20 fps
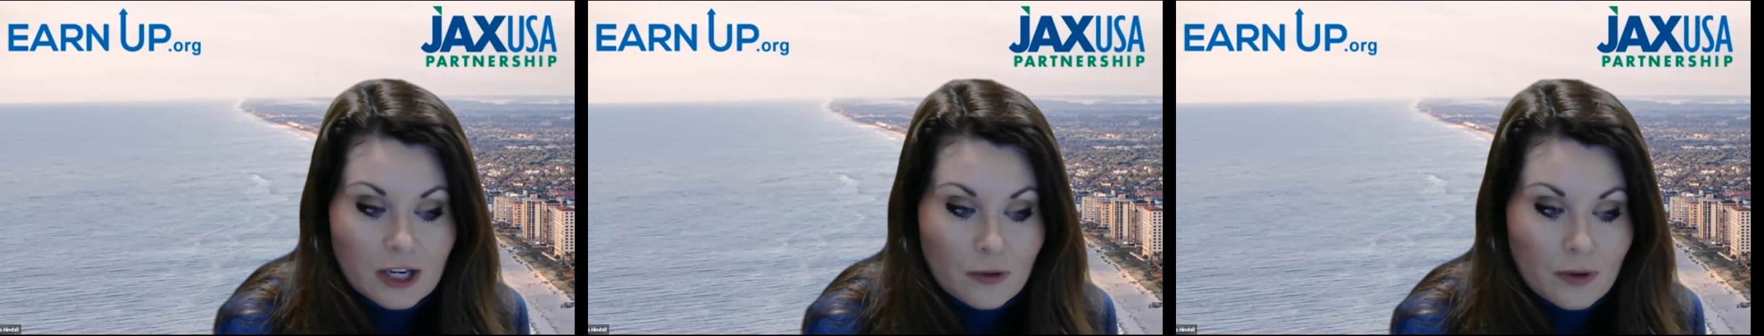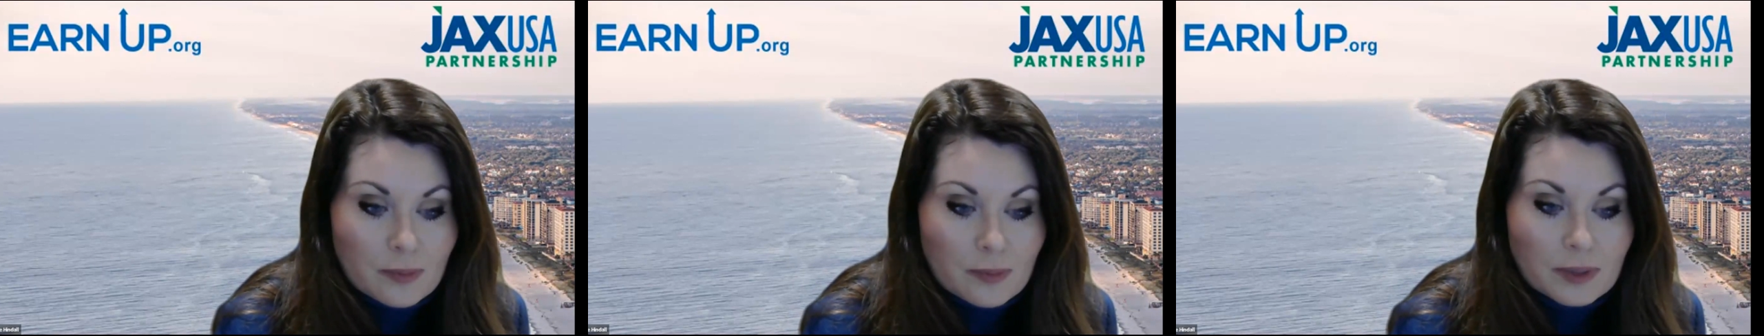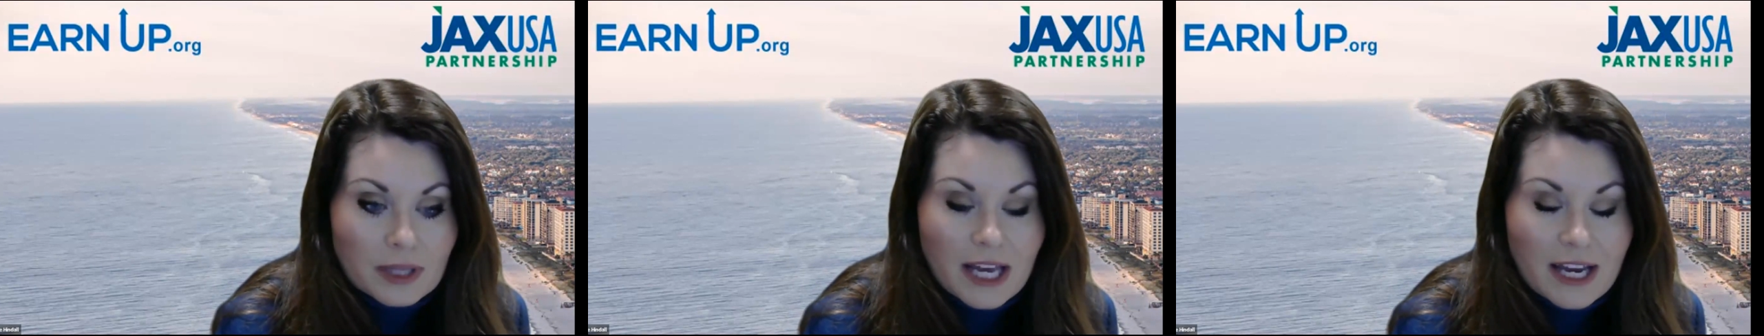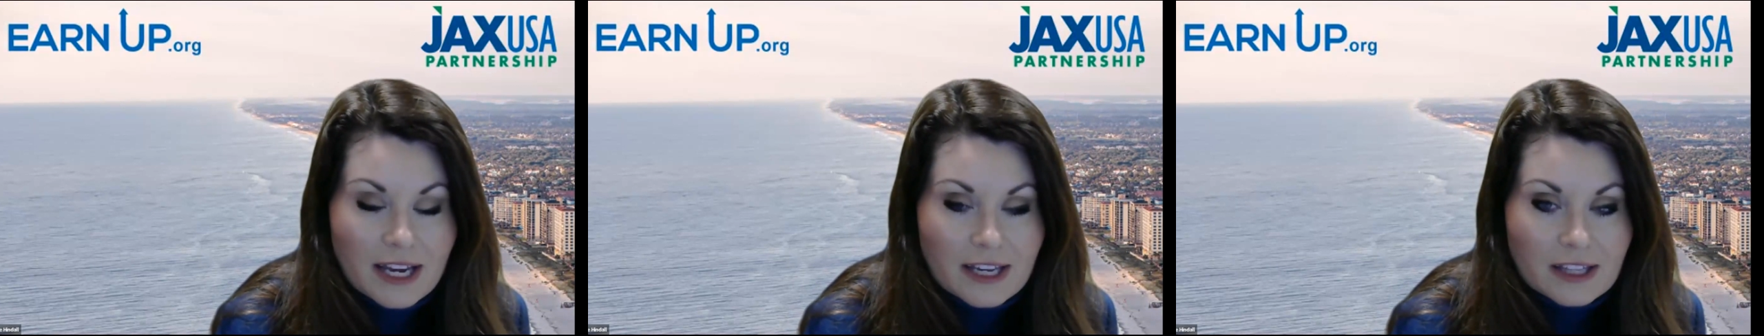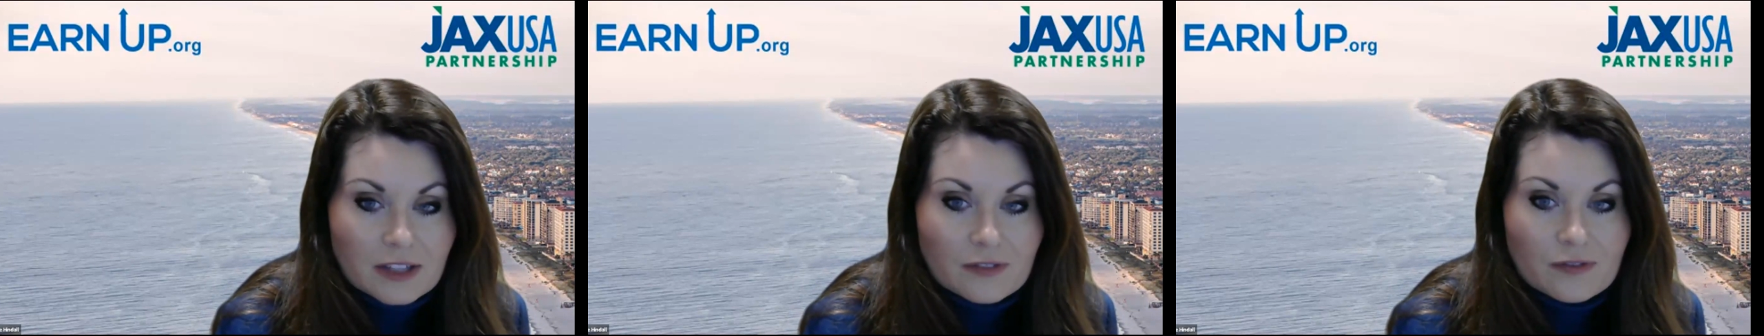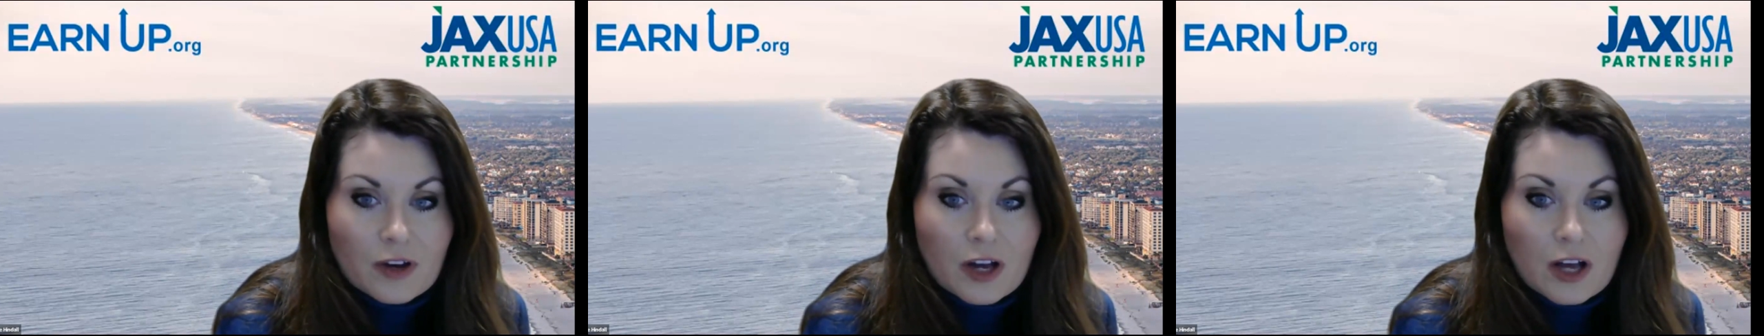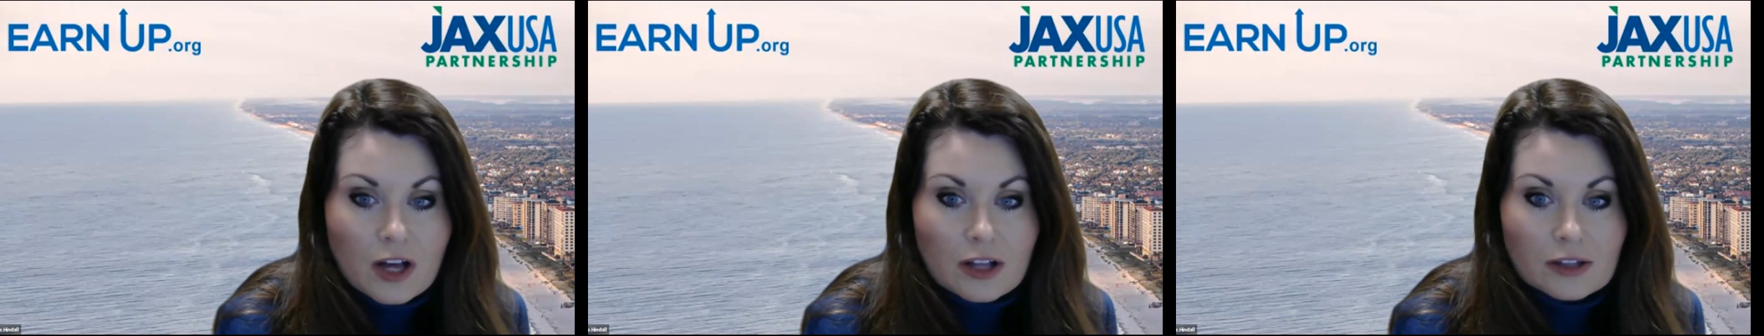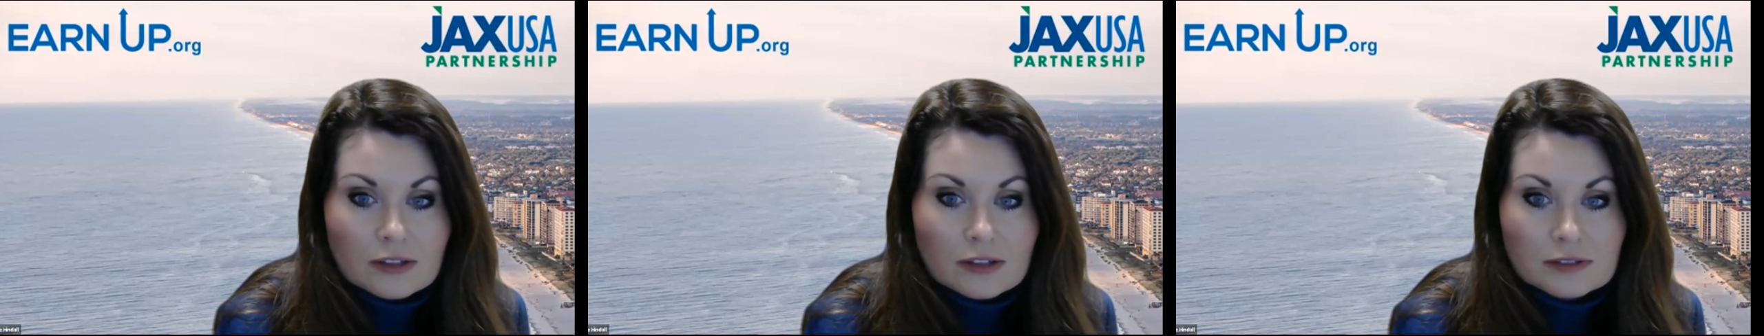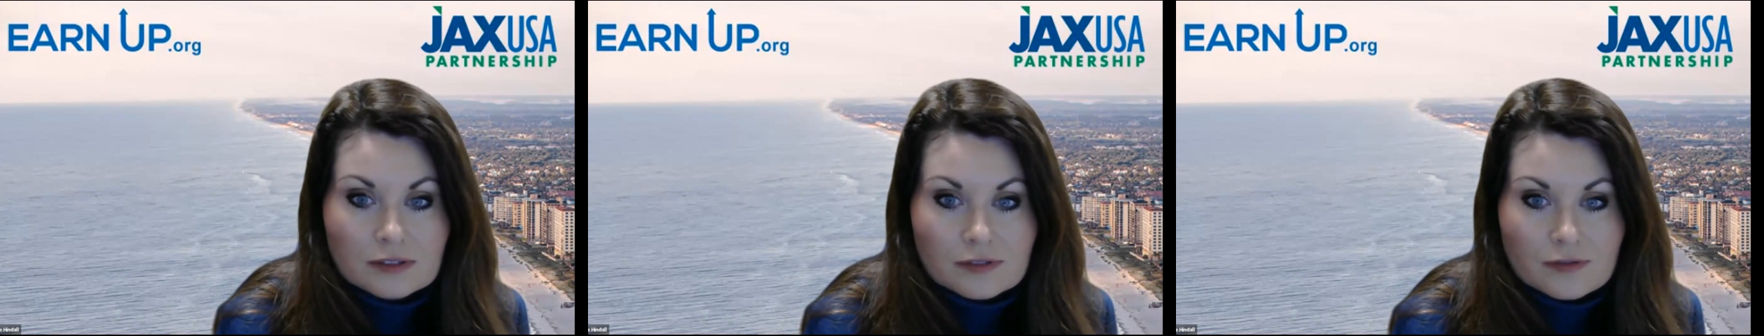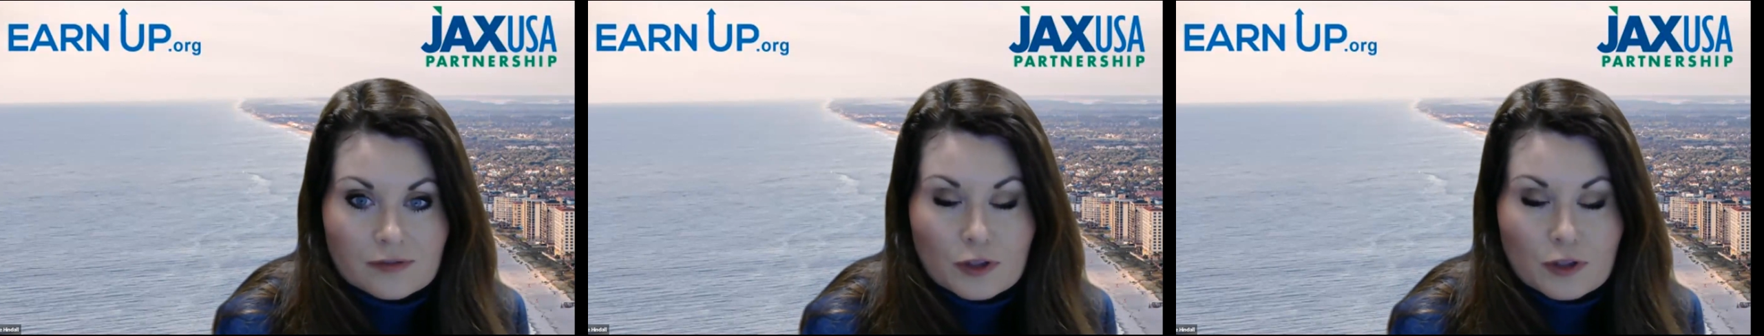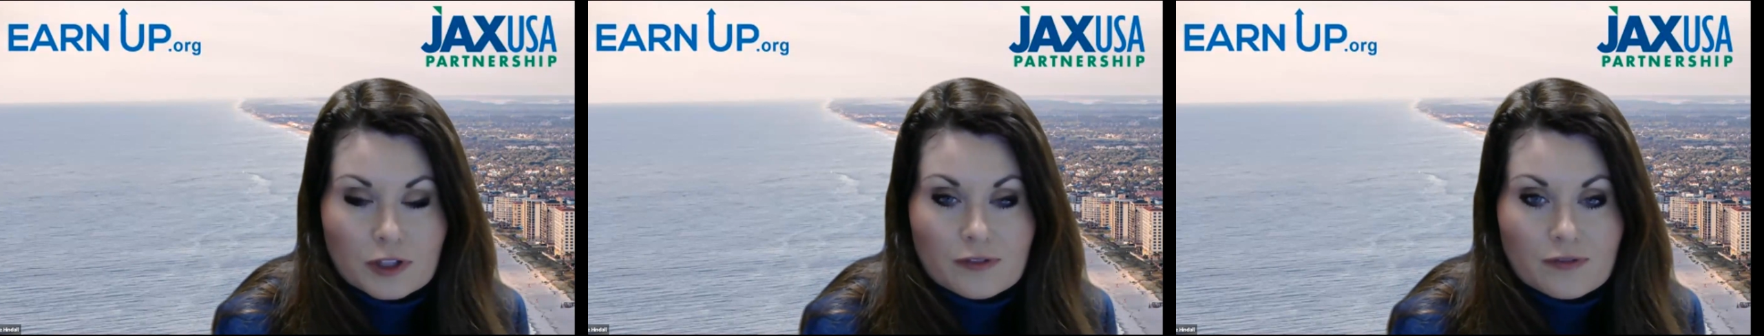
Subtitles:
apply in the fall for the